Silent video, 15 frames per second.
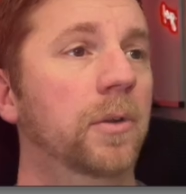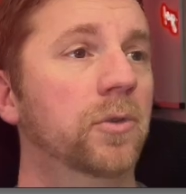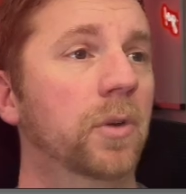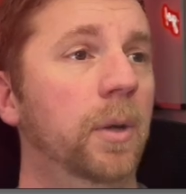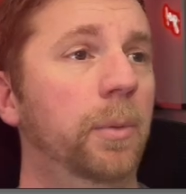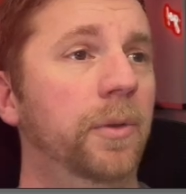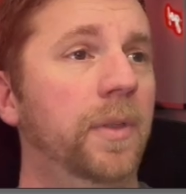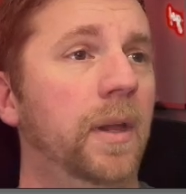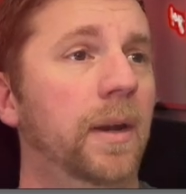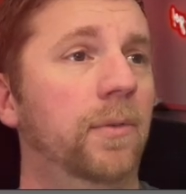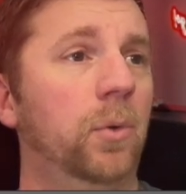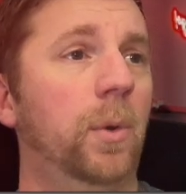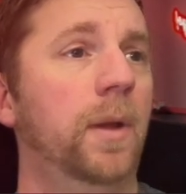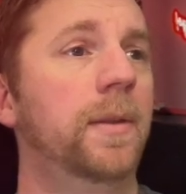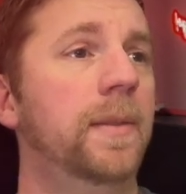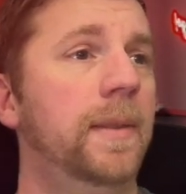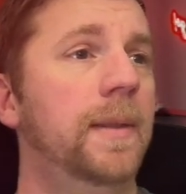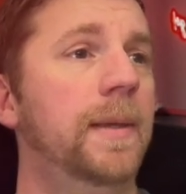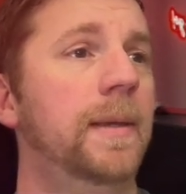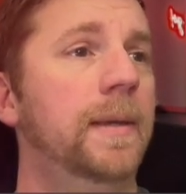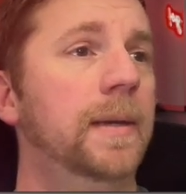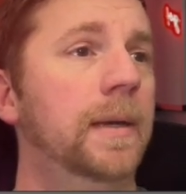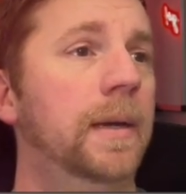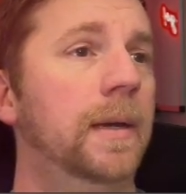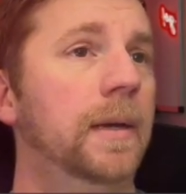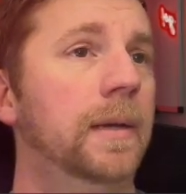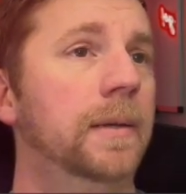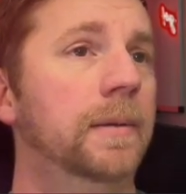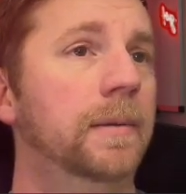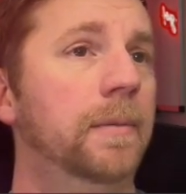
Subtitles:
Sorry about that, everyone. The